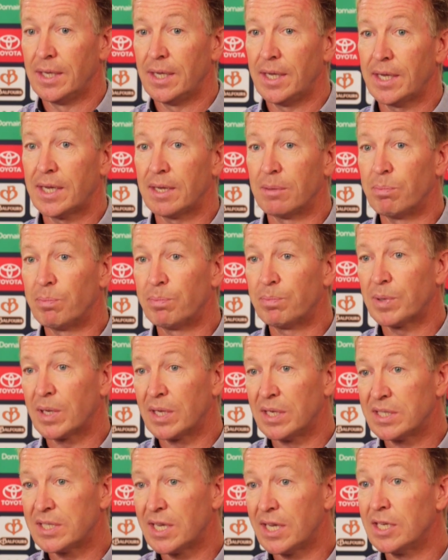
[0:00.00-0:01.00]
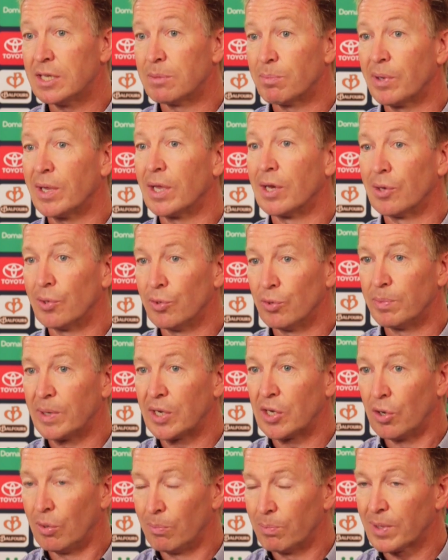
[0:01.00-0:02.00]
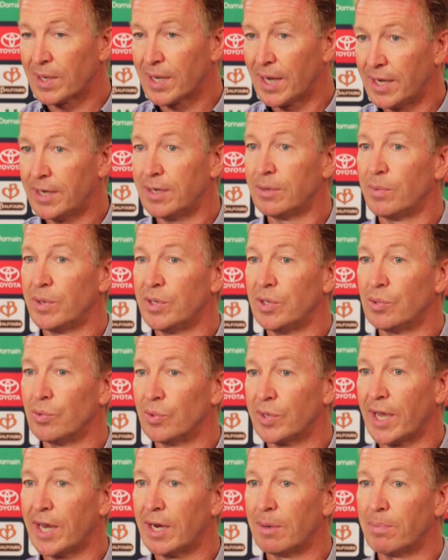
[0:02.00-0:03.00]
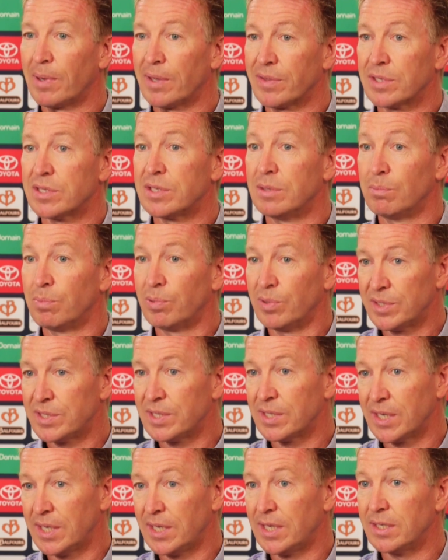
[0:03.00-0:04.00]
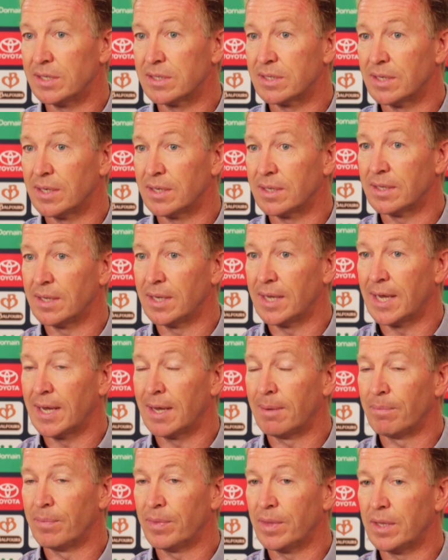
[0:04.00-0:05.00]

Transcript: it can, can, tend to be a little bit complicated when you look at it, but the simplicity is that um,